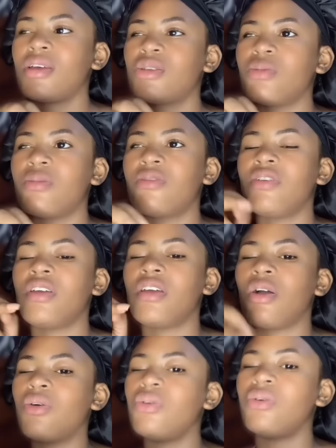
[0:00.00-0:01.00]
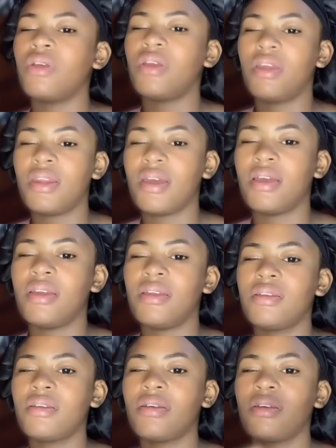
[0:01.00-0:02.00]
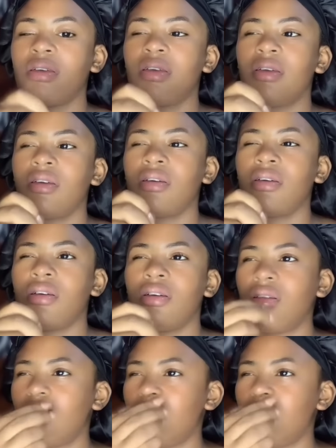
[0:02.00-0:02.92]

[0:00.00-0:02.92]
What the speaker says: so my finger go down in it.